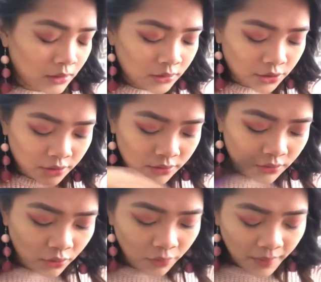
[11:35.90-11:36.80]
And just
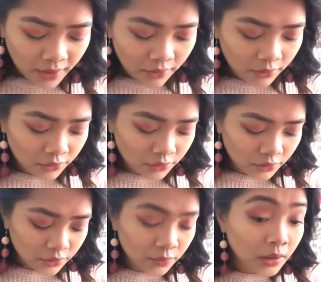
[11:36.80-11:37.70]
go back onto the
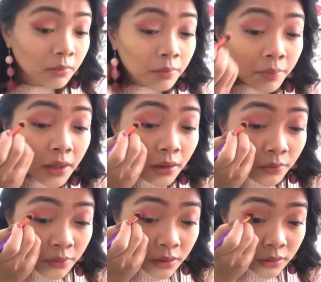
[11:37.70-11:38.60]
sweet
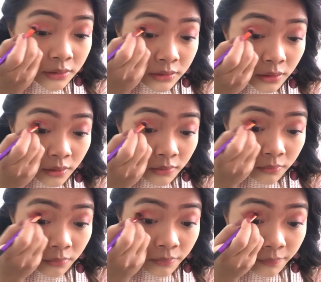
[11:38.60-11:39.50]
berries
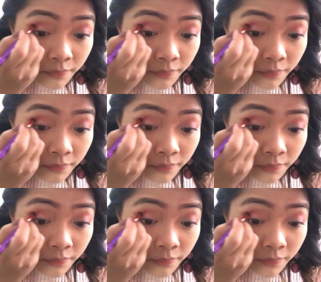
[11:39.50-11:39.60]
and